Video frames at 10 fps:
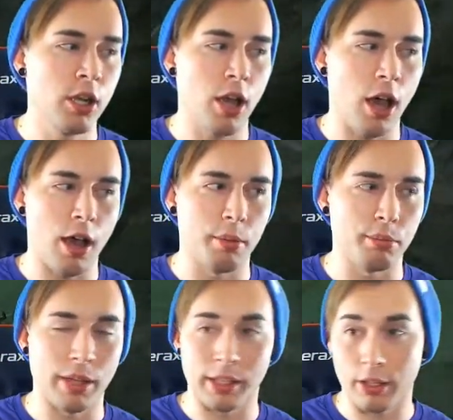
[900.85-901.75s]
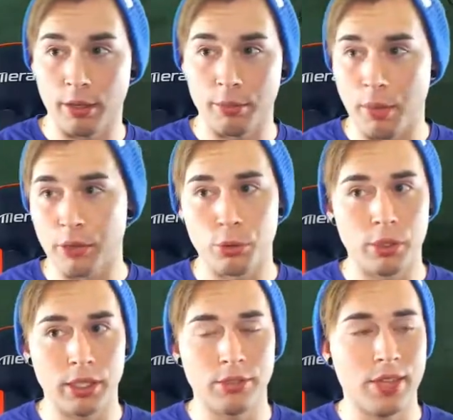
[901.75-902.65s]
Like in duel
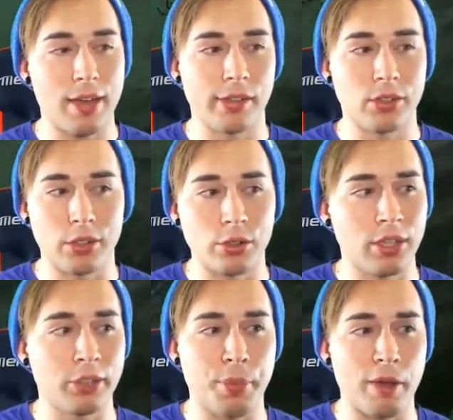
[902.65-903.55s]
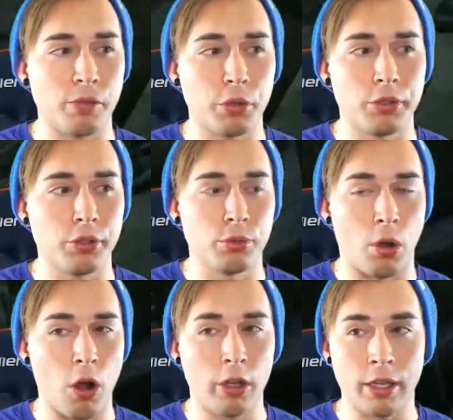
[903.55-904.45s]
against Savix, I used Icebound Fortitude
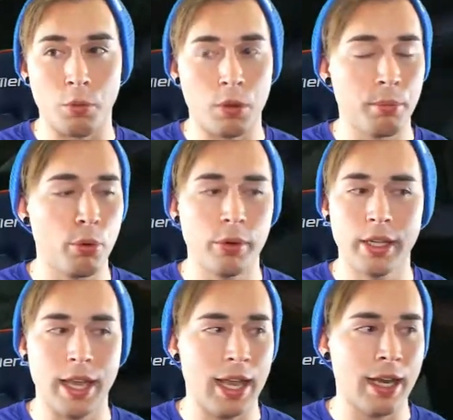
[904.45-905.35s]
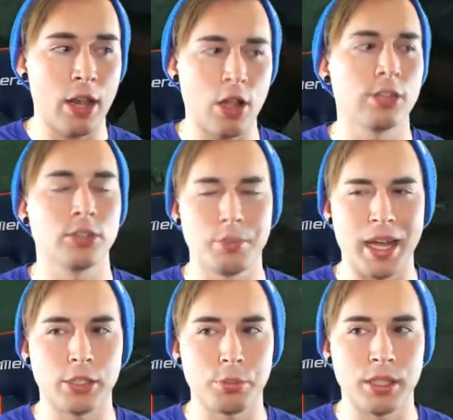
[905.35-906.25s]
wrong at one point, and I lost the
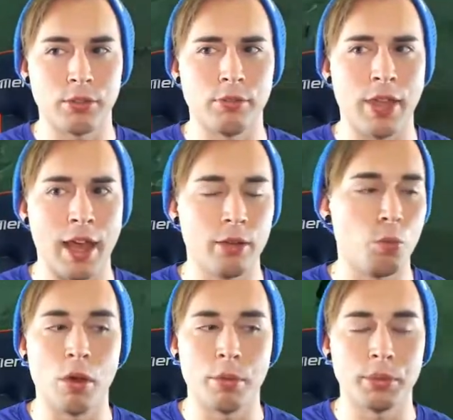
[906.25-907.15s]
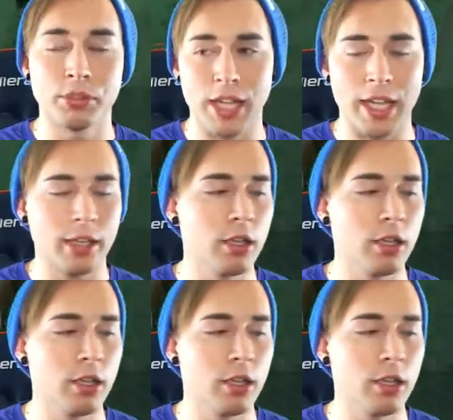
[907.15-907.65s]
match because of that one mistake.